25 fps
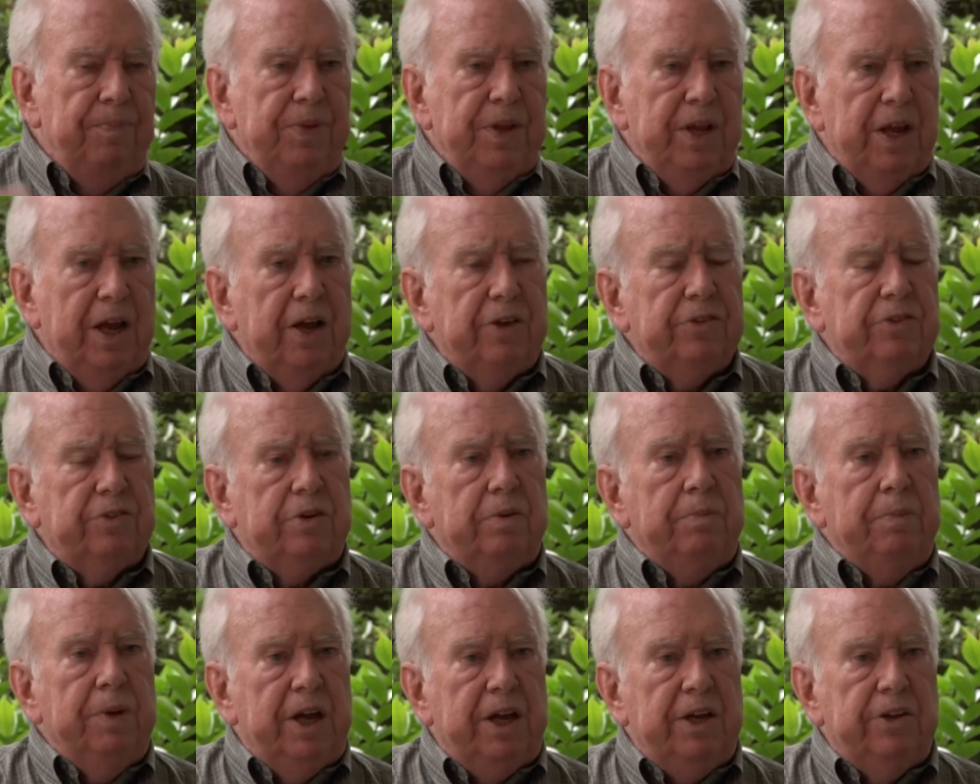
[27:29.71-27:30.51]

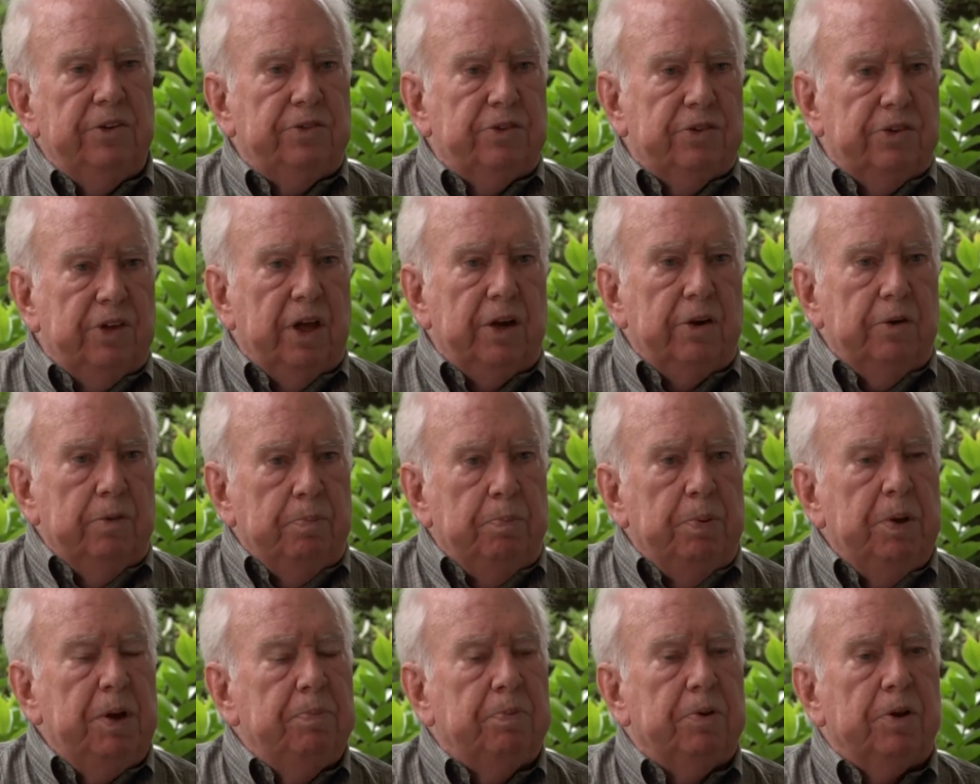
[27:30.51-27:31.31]
estimates that
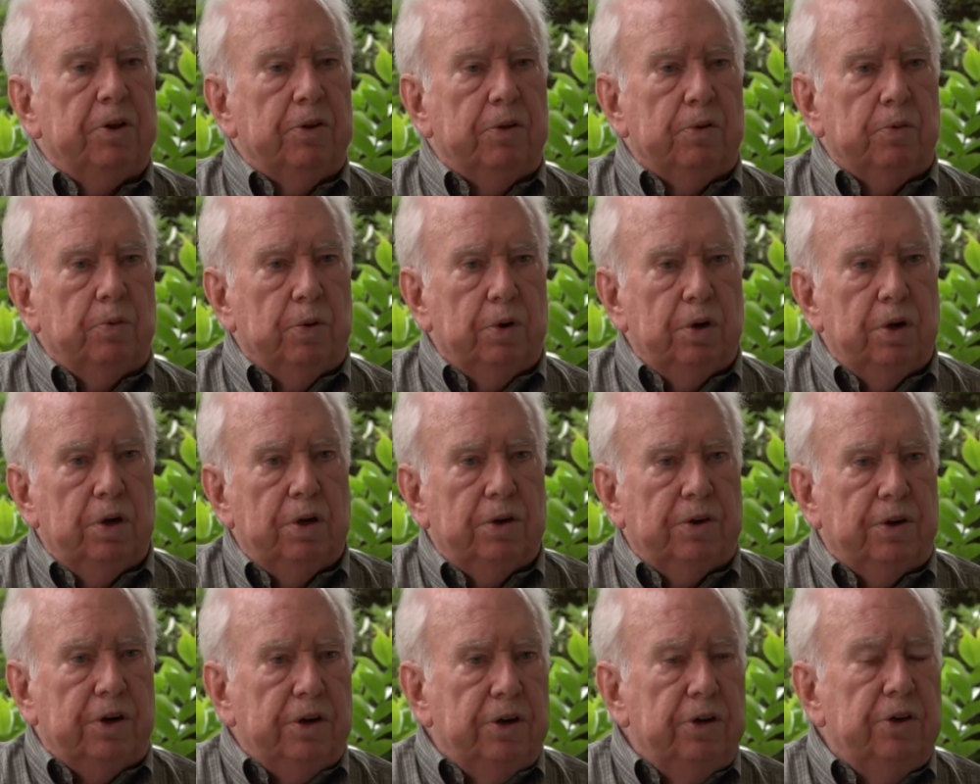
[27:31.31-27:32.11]
people of the
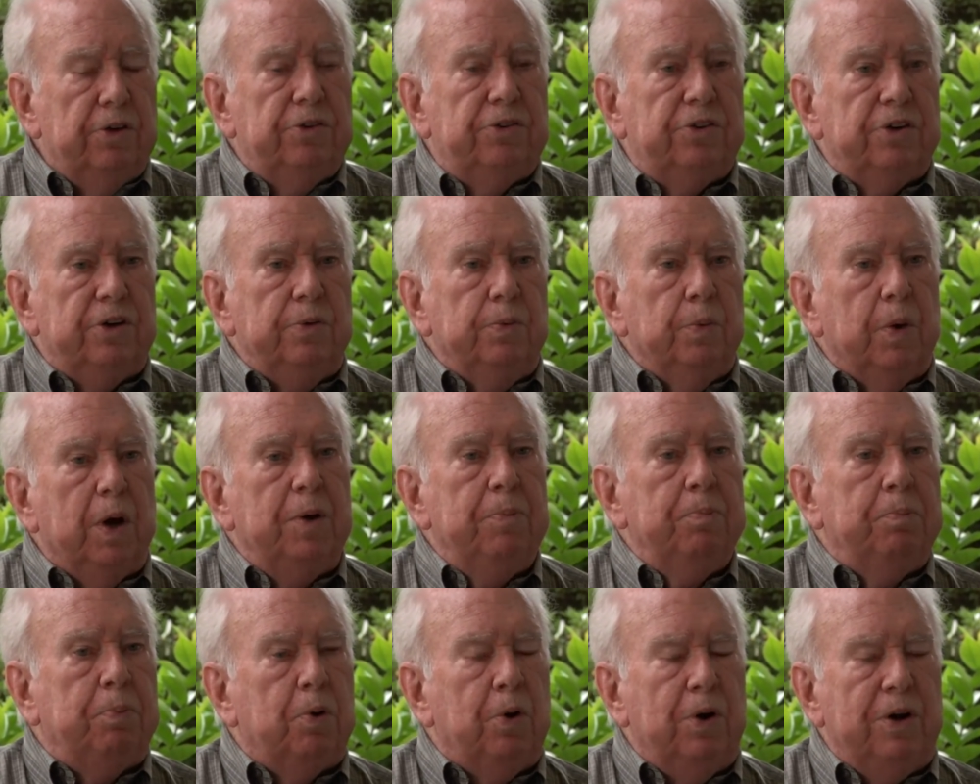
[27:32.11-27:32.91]
world are using
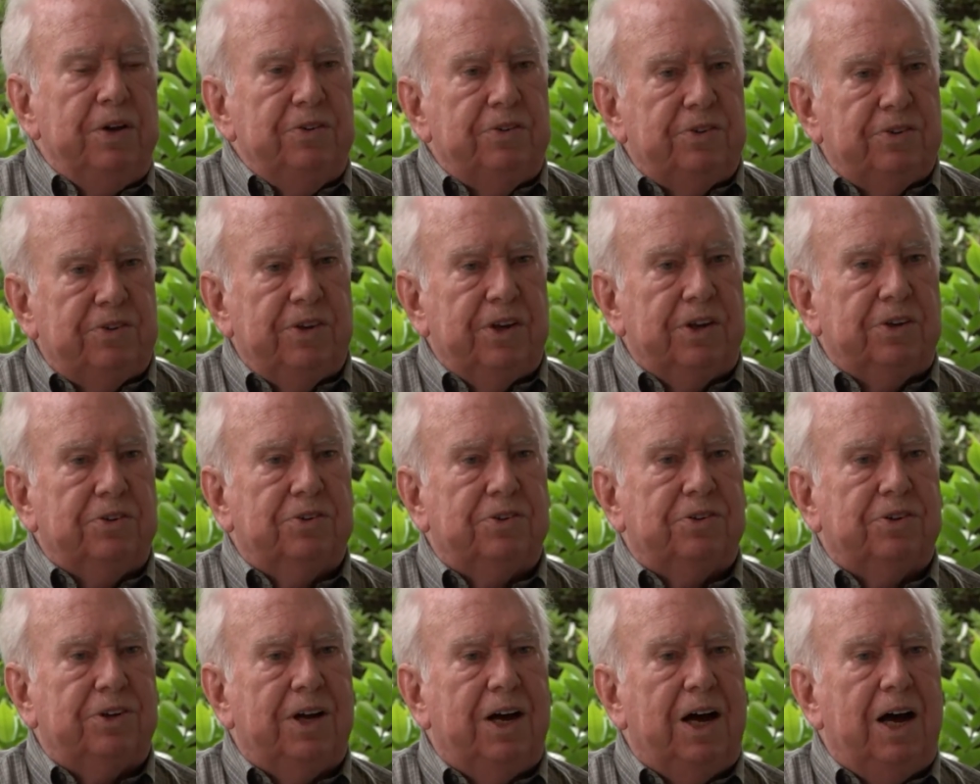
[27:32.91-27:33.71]

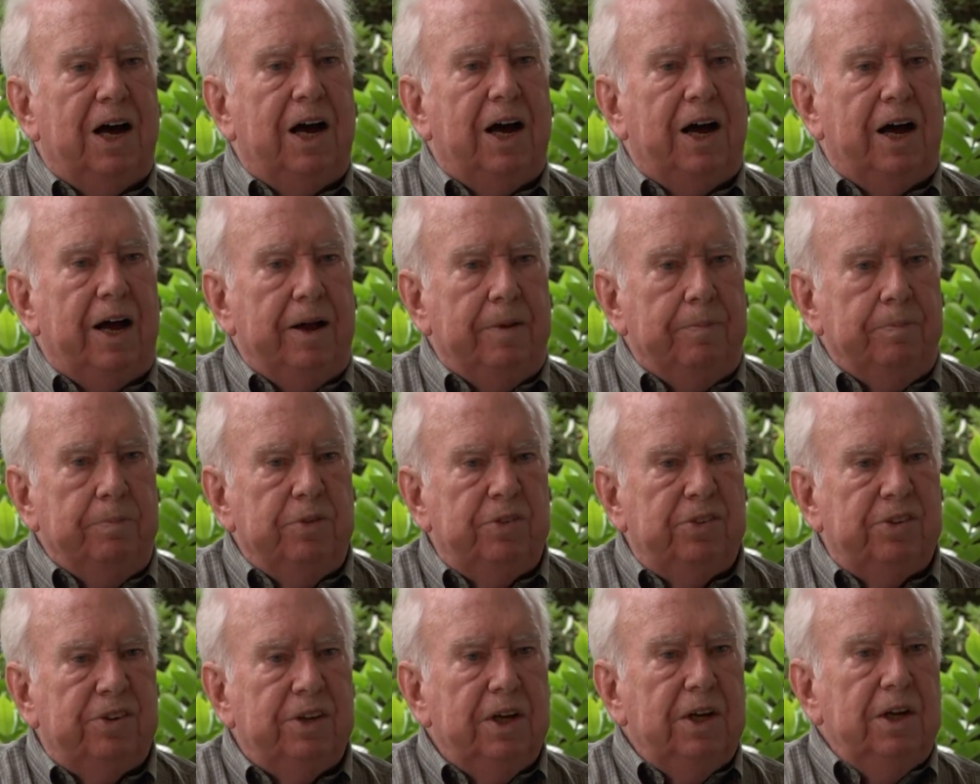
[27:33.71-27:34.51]
1.6
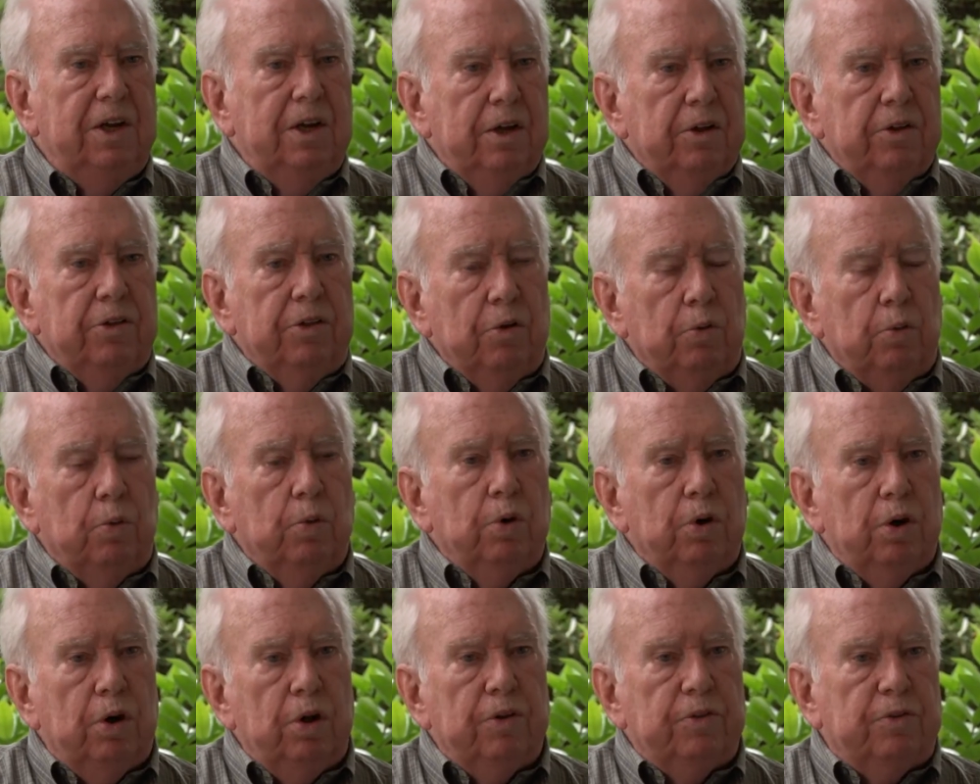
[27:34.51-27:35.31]
times the
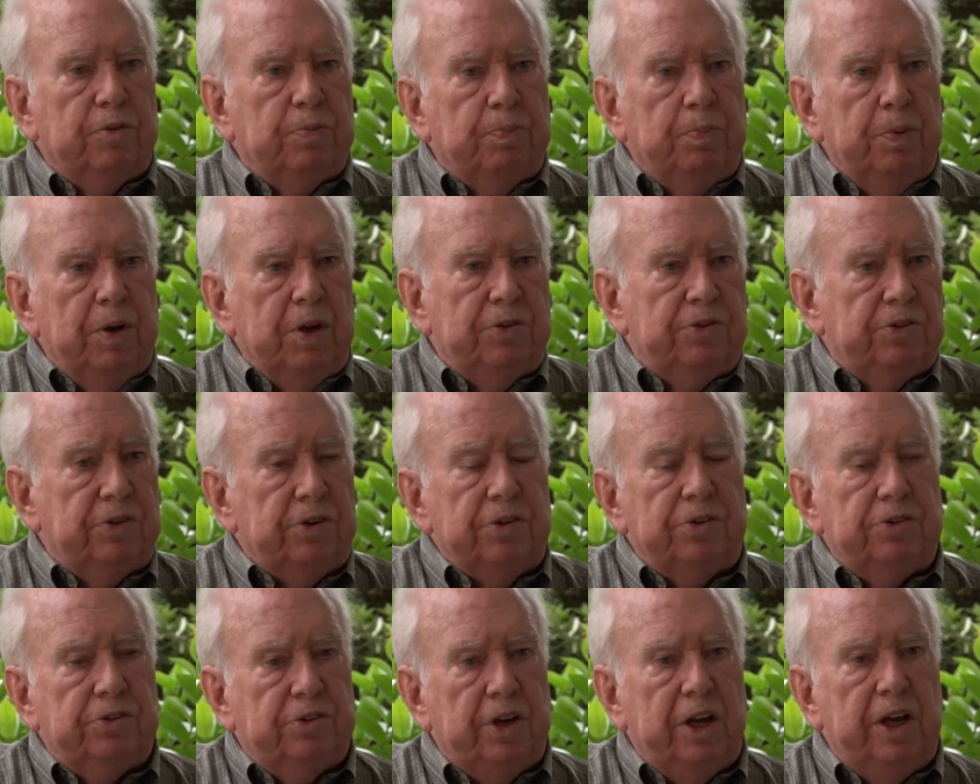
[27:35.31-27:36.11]
world's
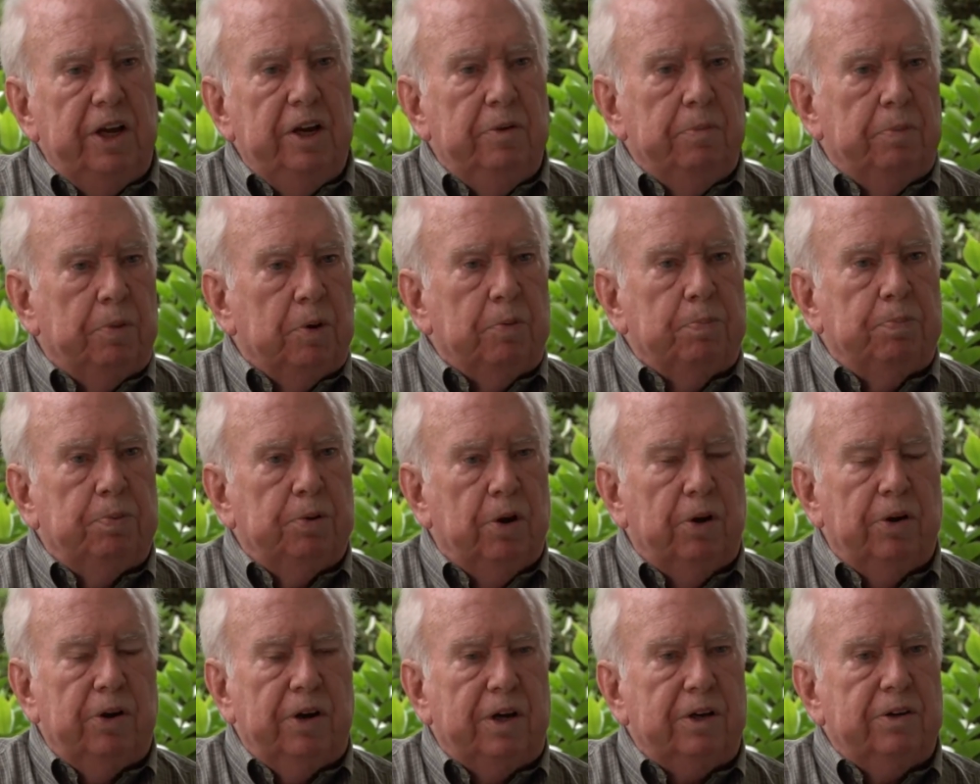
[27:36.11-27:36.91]
sustainable
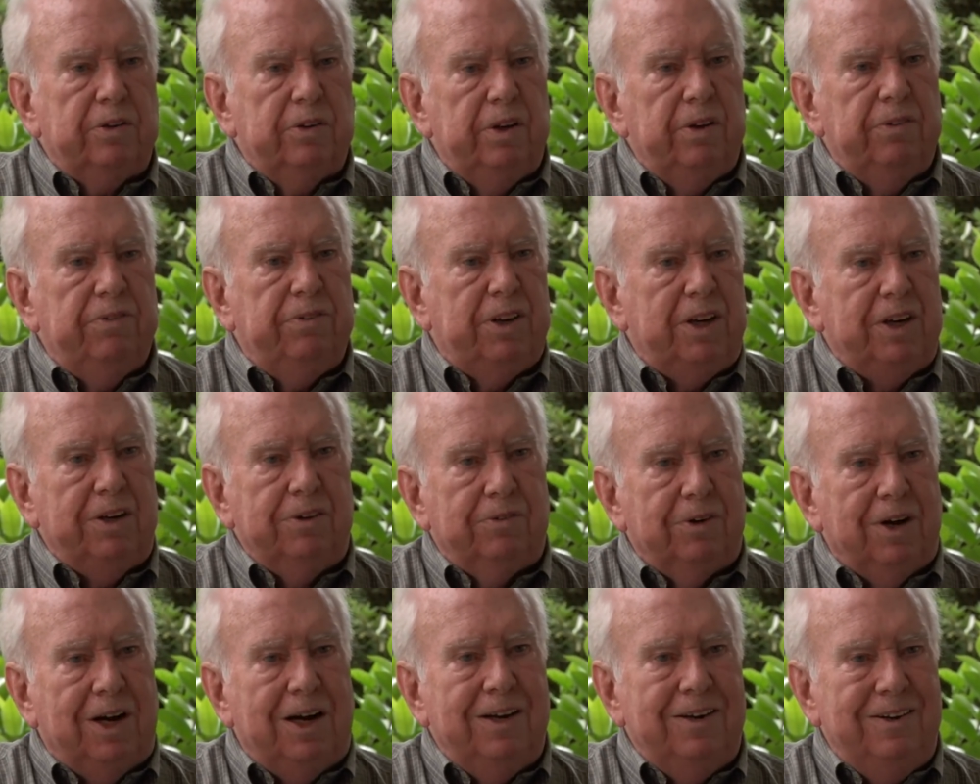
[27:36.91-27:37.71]
productivity
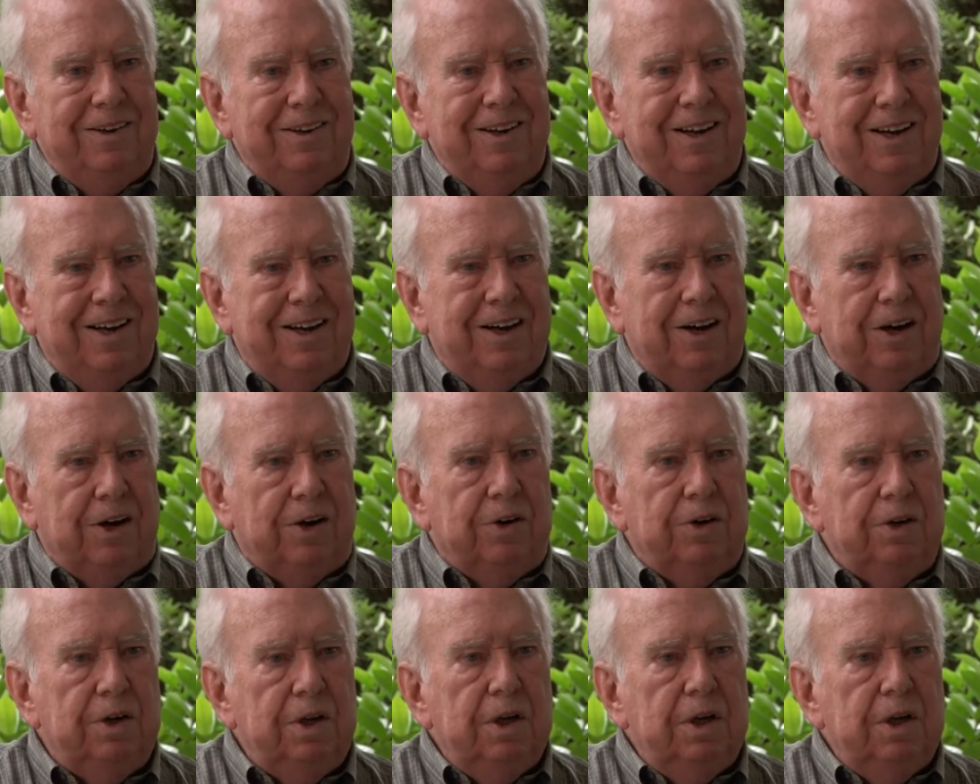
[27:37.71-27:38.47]
right now,